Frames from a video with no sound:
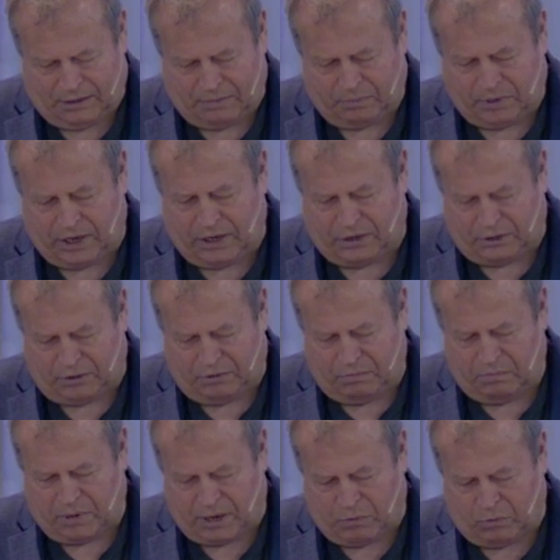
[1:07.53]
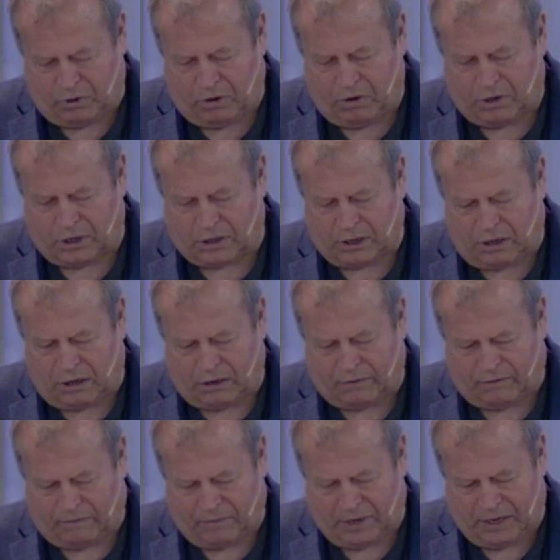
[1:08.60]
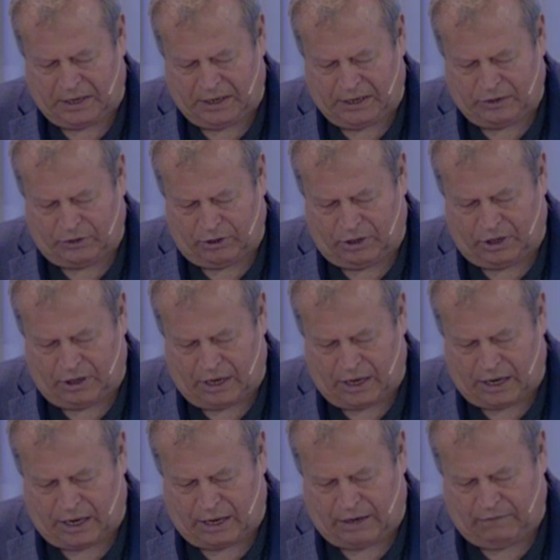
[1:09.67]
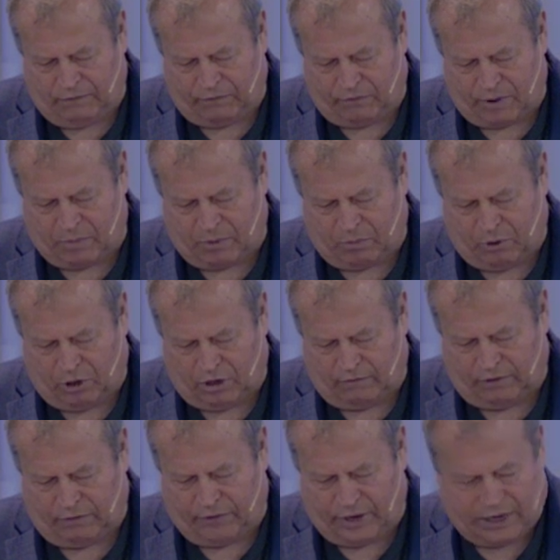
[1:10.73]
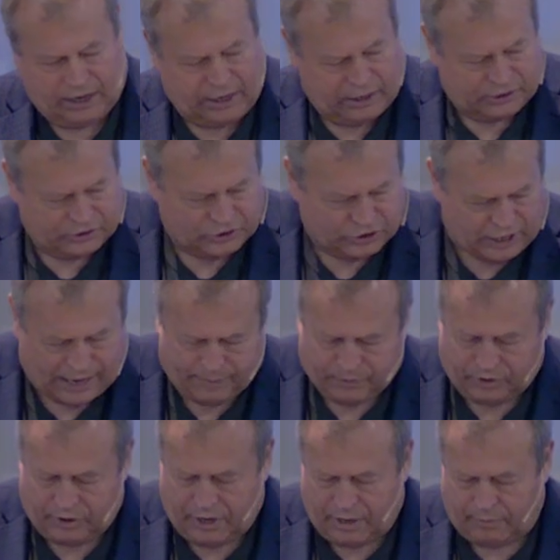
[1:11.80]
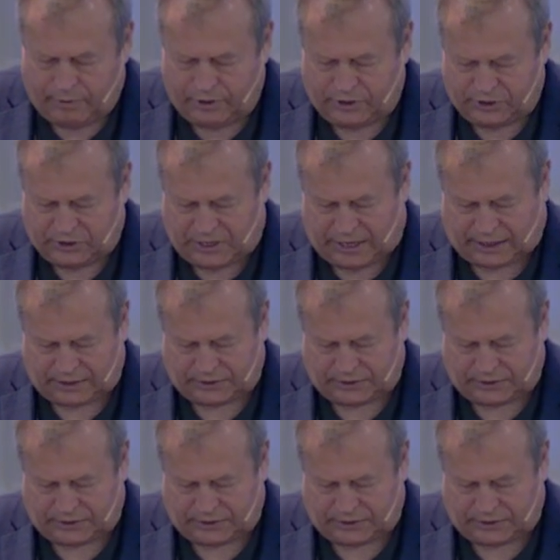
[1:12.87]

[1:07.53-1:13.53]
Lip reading: Pentateuch, but we're going to talk to you today from the book of Leviticus, chapter number 6.